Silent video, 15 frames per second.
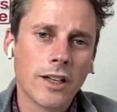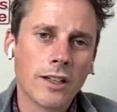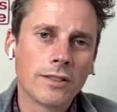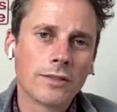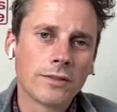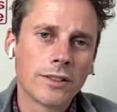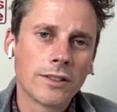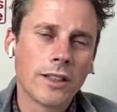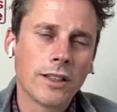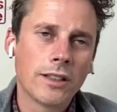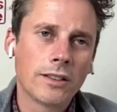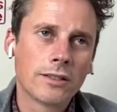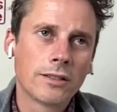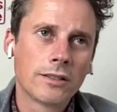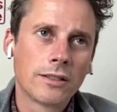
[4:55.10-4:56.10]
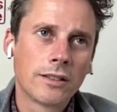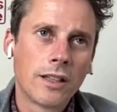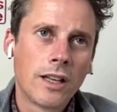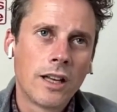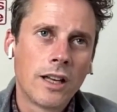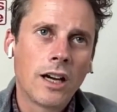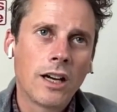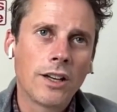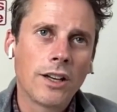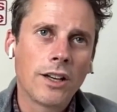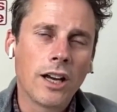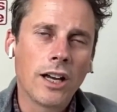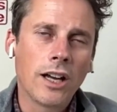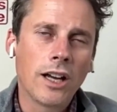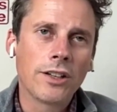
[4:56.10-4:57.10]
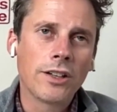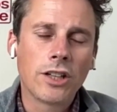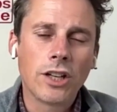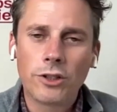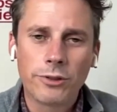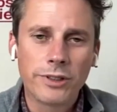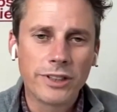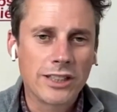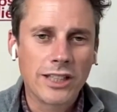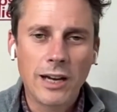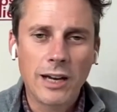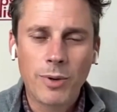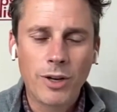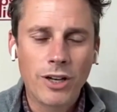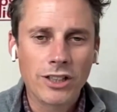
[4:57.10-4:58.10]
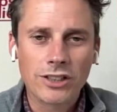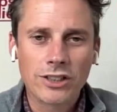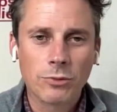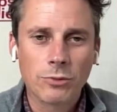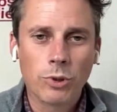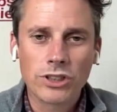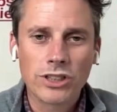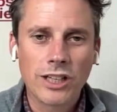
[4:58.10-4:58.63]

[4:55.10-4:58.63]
Yeah, yeah. And and who is that person?